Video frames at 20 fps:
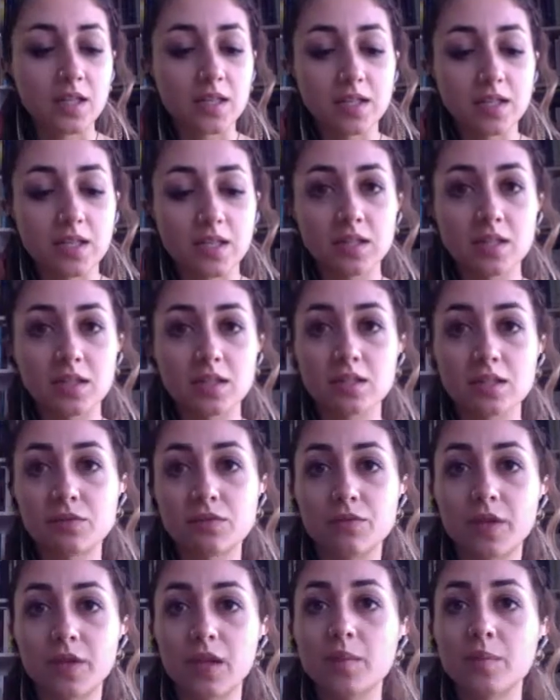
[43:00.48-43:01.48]
think this is
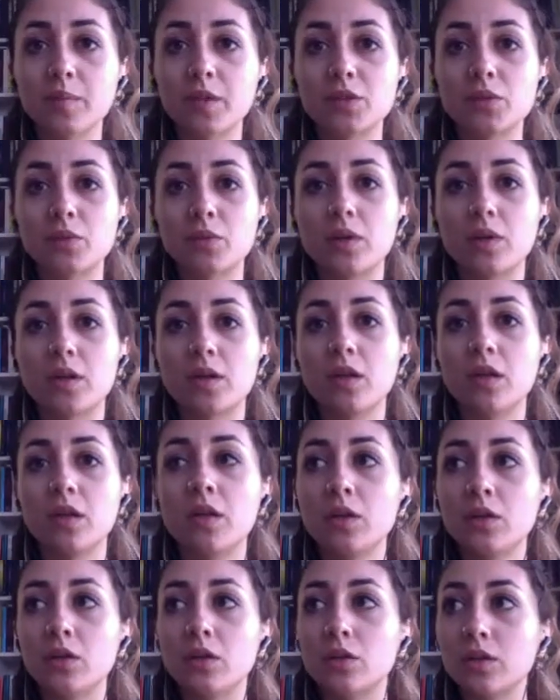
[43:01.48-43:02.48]
very much what
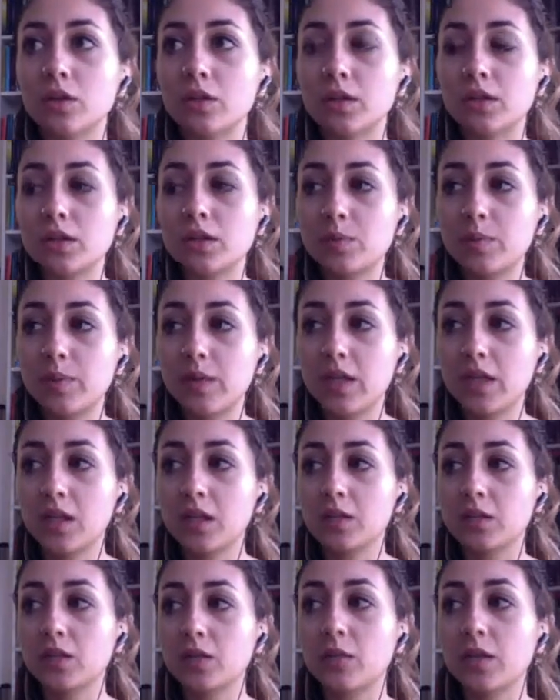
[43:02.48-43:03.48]
Jung is speaking
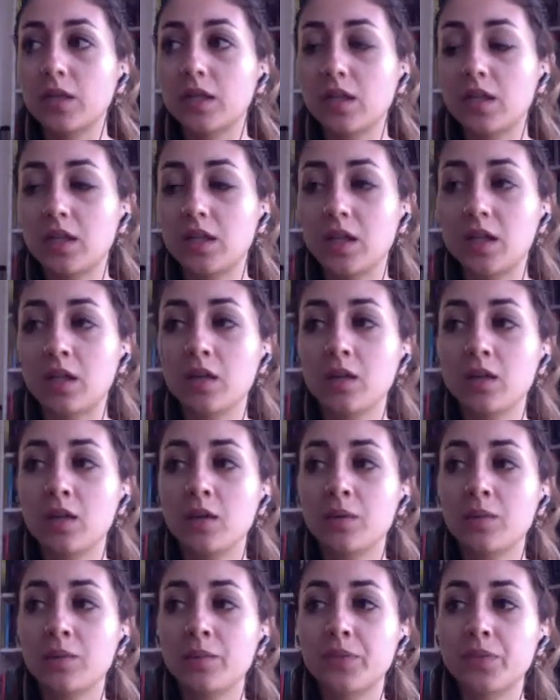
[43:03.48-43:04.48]
to when he
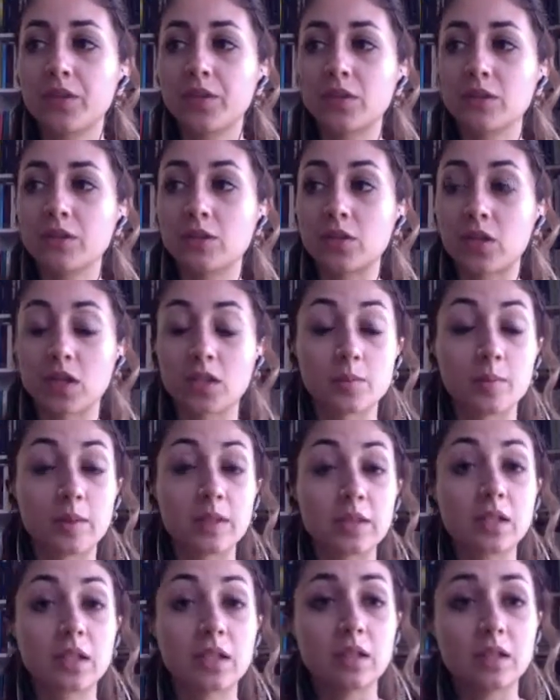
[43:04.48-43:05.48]
talks
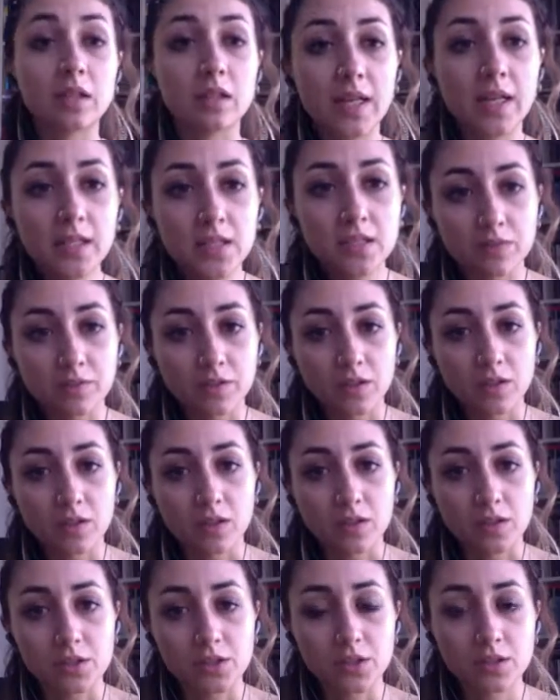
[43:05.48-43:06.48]
about the collective
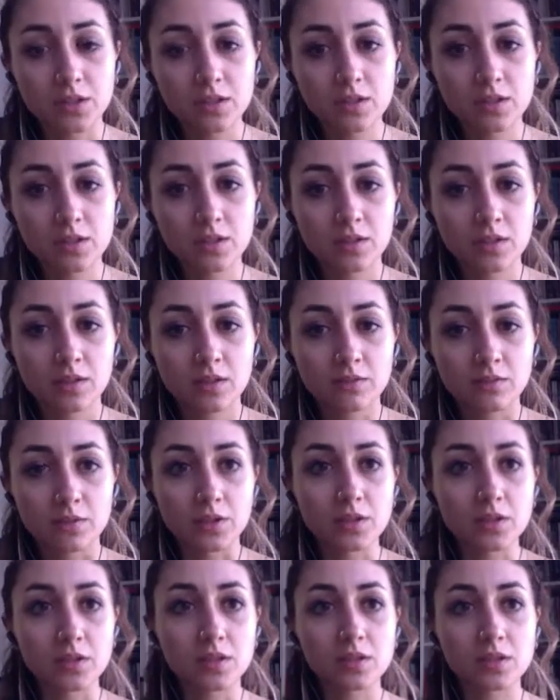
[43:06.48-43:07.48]
unconscious
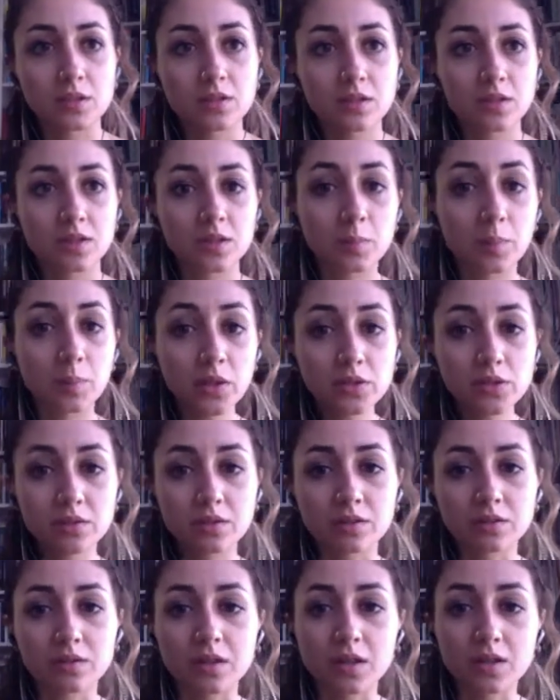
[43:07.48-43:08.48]
versus the
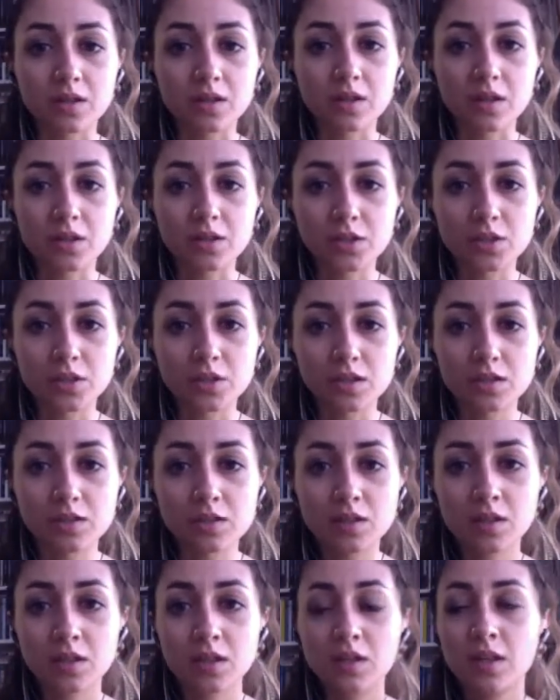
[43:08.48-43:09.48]
personal
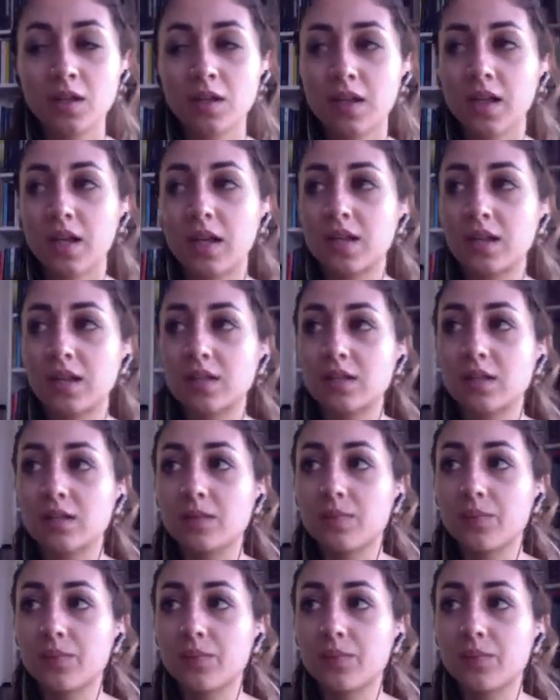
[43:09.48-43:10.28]
unconscious. And